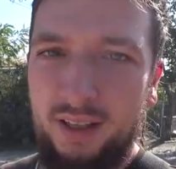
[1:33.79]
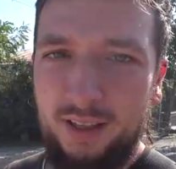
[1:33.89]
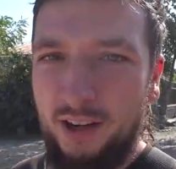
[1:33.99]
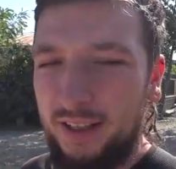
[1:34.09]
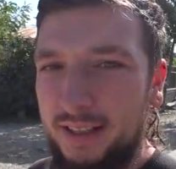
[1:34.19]

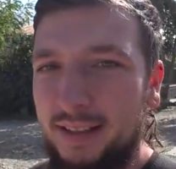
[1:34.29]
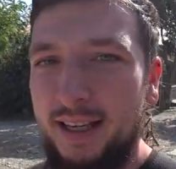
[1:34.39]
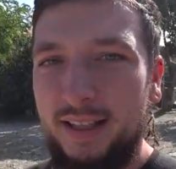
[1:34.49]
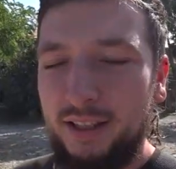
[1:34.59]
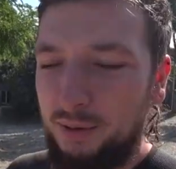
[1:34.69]
Now I need to
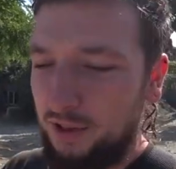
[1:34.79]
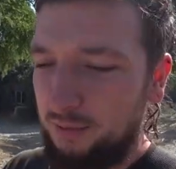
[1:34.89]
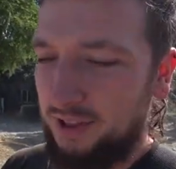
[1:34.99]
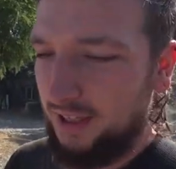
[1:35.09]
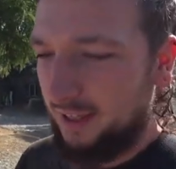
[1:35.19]
get this one
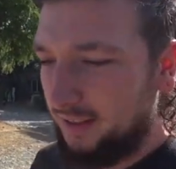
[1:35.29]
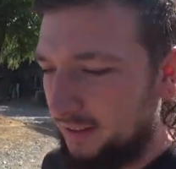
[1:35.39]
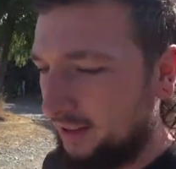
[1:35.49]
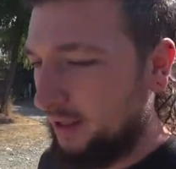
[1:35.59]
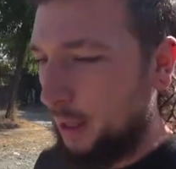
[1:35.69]
off my
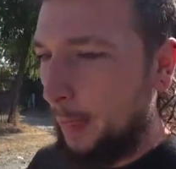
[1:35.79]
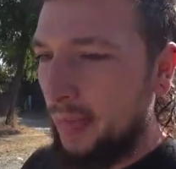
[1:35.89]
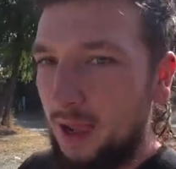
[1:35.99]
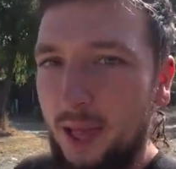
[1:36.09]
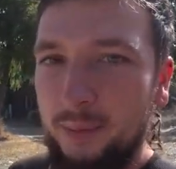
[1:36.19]
chest
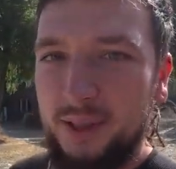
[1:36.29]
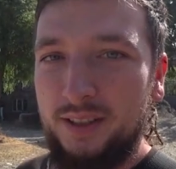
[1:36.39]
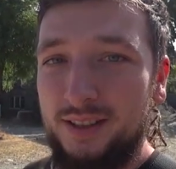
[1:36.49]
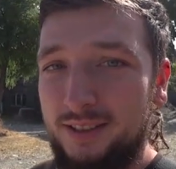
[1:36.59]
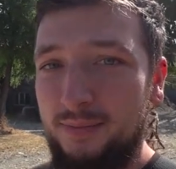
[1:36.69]

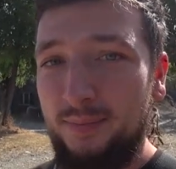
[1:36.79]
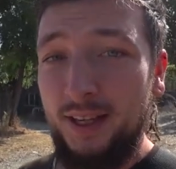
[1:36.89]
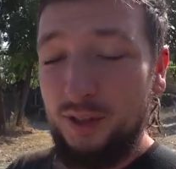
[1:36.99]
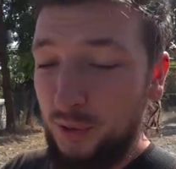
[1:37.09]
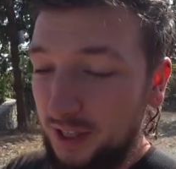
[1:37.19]
because
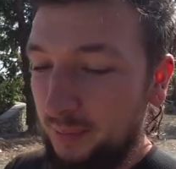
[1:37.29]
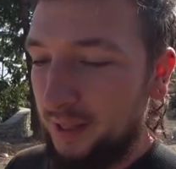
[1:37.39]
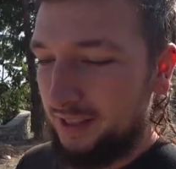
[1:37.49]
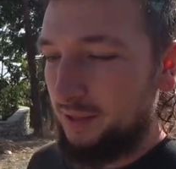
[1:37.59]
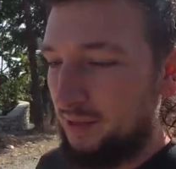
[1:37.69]
this really
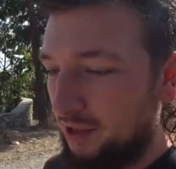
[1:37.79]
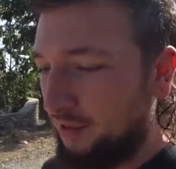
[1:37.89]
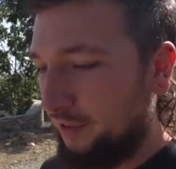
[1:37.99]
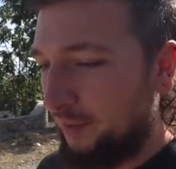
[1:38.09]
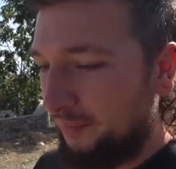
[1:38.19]
pisses me
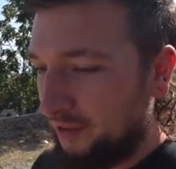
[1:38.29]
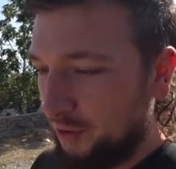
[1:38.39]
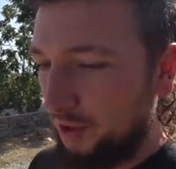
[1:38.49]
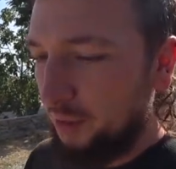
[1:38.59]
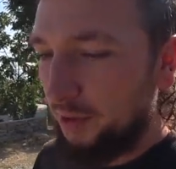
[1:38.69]
off.
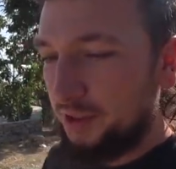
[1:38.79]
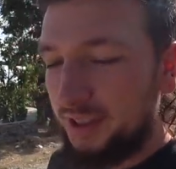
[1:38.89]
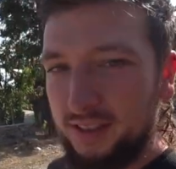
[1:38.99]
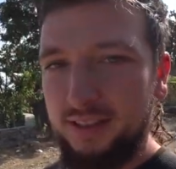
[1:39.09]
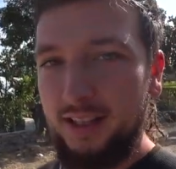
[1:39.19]
So on the bus
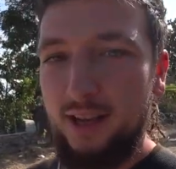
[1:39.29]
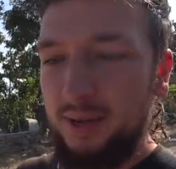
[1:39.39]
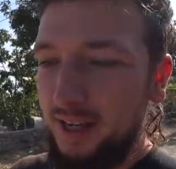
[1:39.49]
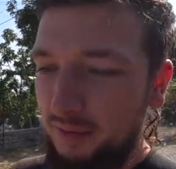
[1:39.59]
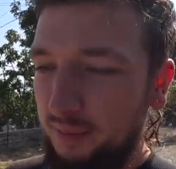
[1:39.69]
yesterday
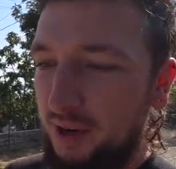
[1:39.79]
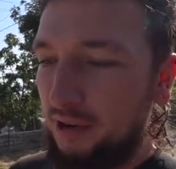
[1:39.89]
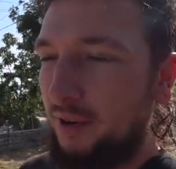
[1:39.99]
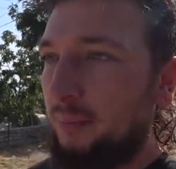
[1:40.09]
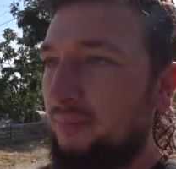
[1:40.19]
we came from
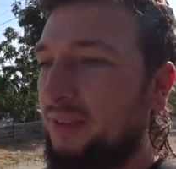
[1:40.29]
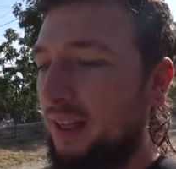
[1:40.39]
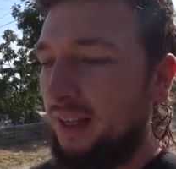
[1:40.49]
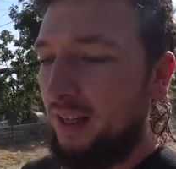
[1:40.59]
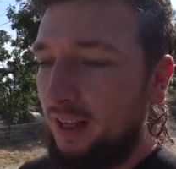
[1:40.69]
Yerevan
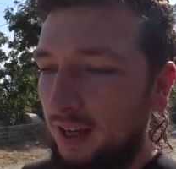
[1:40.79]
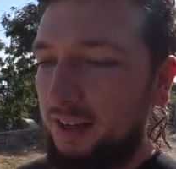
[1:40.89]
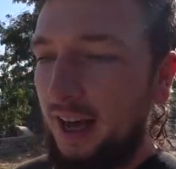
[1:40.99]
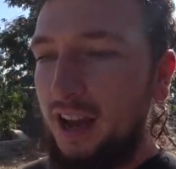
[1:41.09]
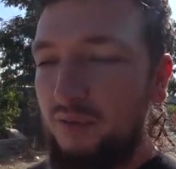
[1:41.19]

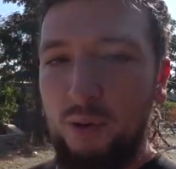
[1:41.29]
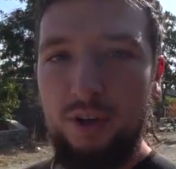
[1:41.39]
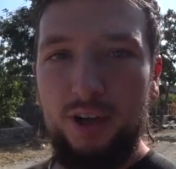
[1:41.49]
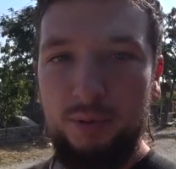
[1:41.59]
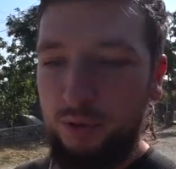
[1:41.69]
and
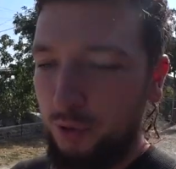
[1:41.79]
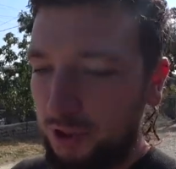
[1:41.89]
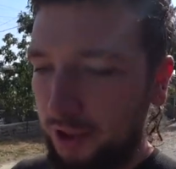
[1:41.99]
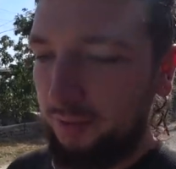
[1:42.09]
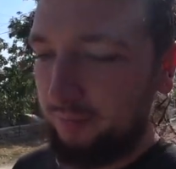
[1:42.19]
everyone on it was
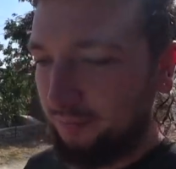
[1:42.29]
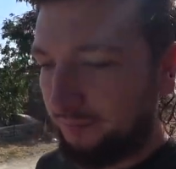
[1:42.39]
Russian,